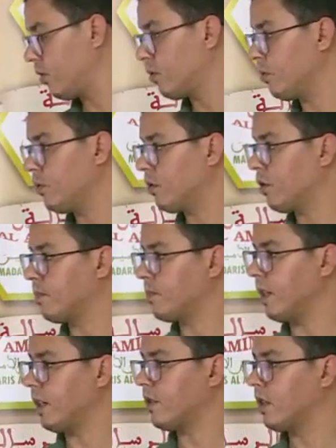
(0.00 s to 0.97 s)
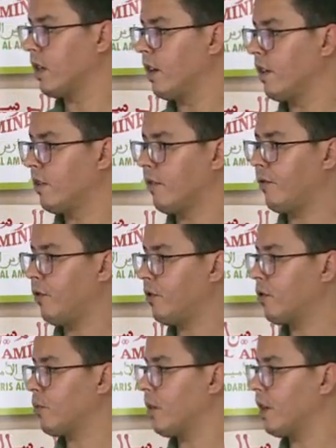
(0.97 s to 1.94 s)
to a complaint.
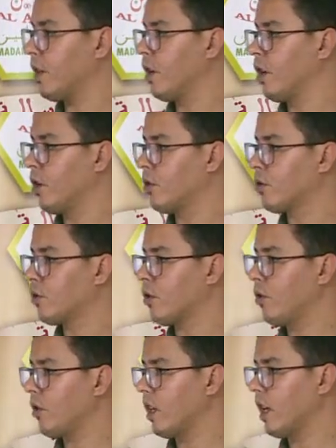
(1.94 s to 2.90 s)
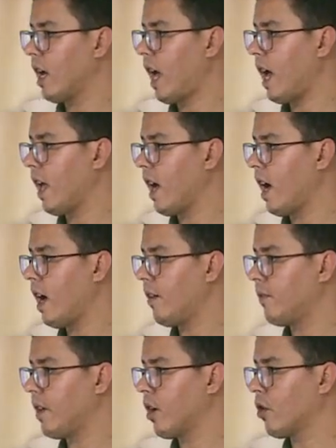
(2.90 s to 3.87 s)
First one, sorry, I
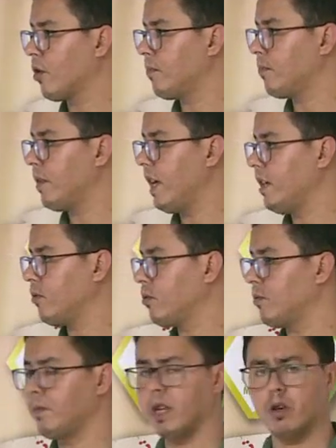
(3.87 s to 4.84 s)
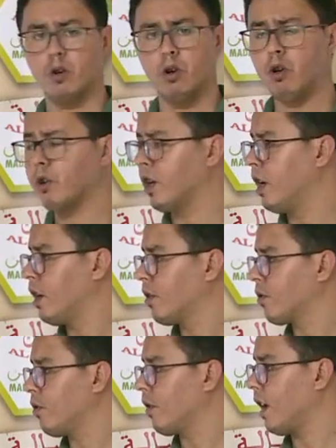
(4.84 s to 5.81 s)
have a complaint to make, or
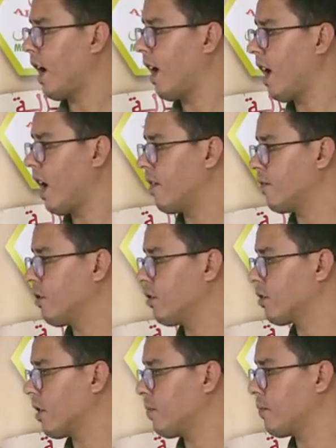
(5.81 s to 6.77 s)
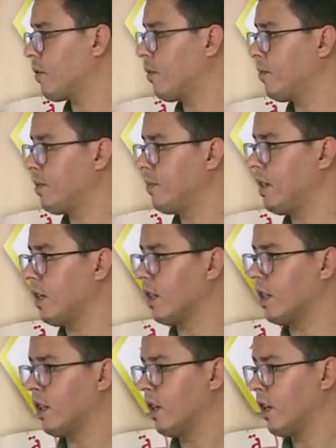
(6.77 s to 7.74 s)
sorry, I have got a problem here.
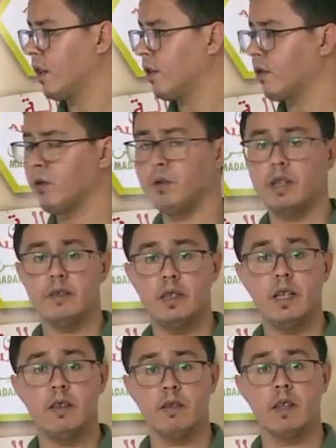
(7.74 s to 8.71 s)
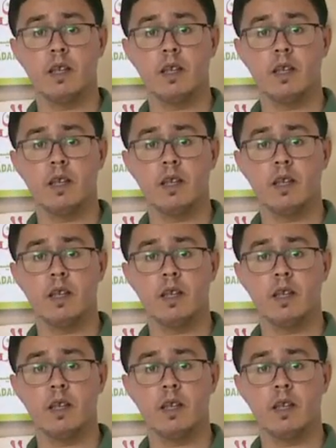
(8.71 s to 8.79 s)
So it is